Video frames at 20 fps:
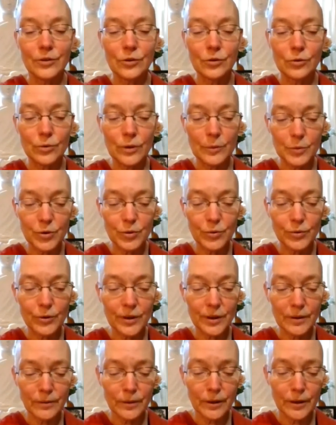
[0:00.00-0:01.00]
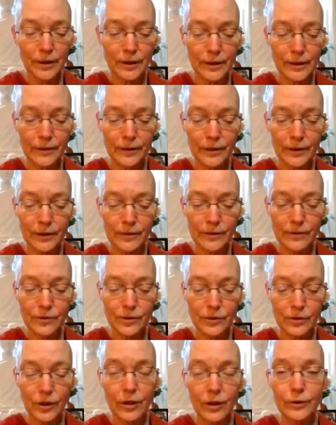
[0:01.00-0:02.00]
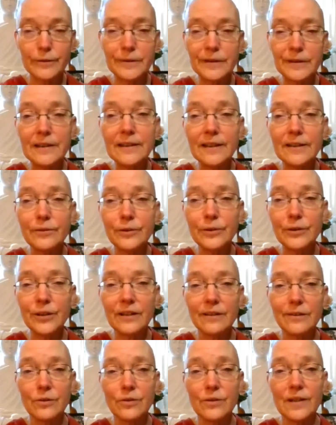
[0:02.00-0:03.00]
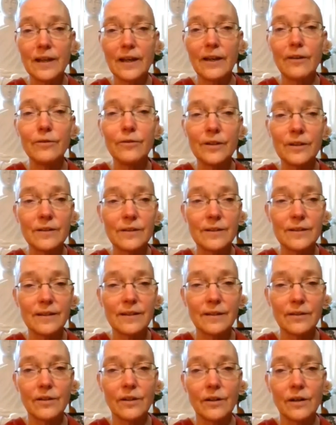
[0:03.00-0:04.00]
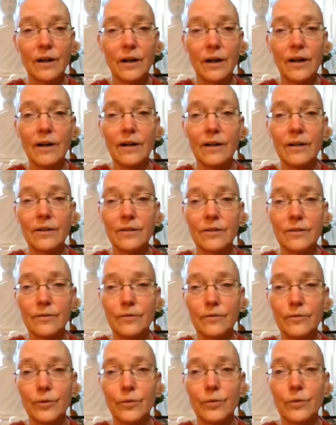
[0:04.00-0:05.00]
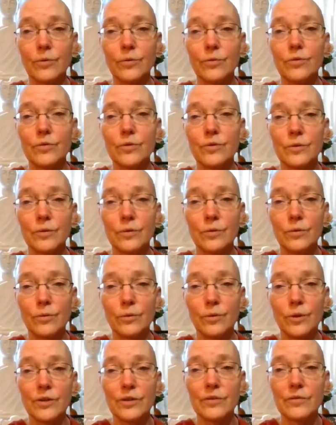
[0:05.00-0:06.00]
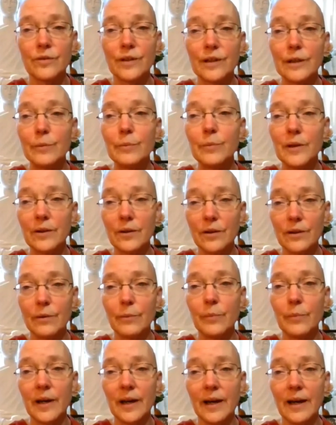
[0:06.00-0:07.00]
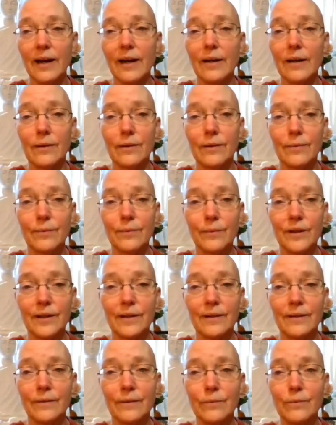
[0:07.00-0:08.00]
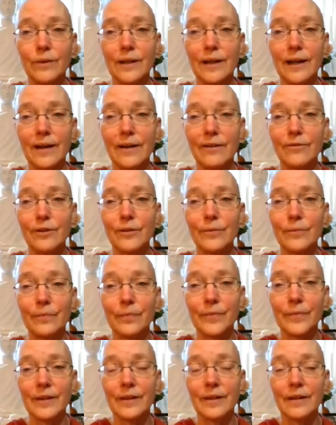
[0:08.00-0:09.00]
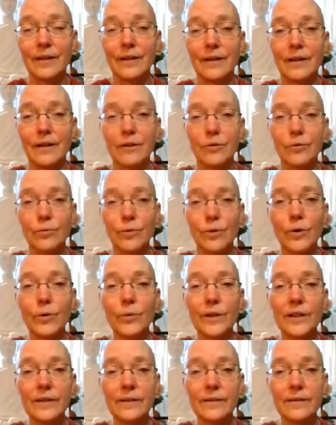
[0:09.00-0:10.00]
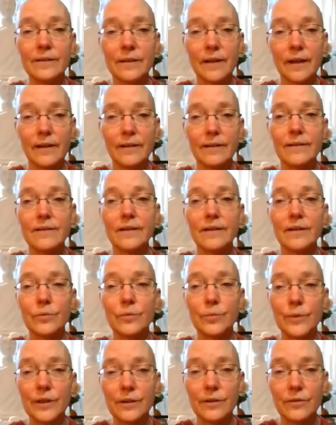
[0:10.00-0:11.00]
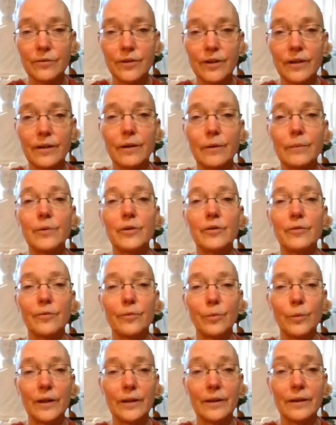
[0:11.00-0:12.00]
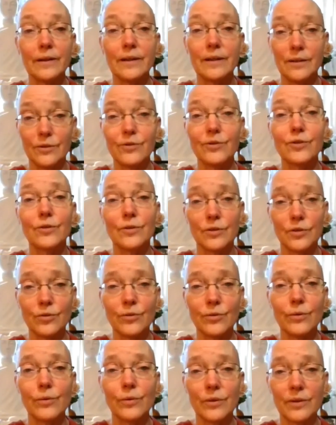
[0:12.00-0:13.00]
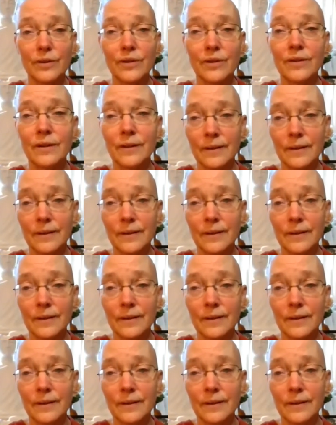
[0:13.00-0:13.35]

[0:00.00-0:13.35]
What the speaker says: scriptural kind of scholarly level, and there's evidence in the heart for those who are developing on the path. We have a growing sense as we develop of what is the truth.